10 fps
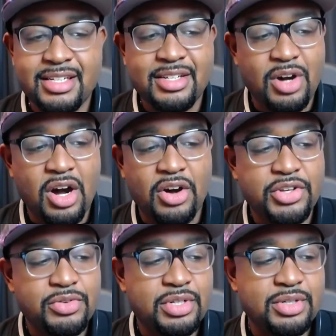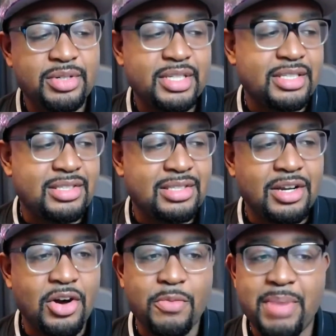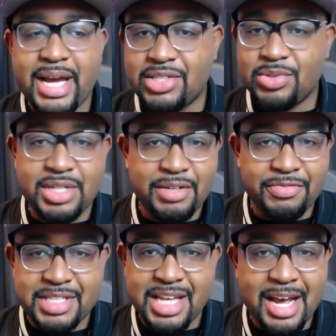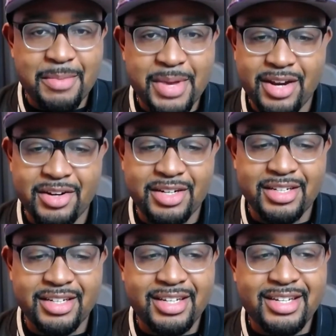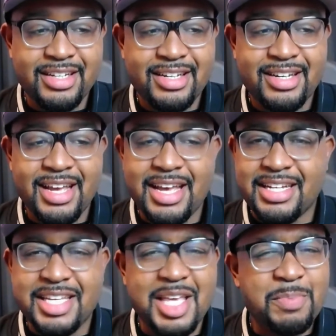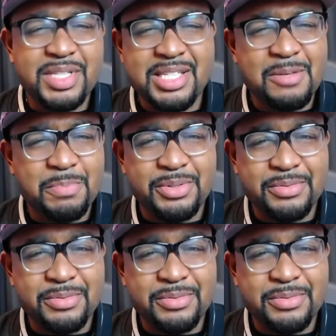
all you do is go back to a different time era and keep it simple.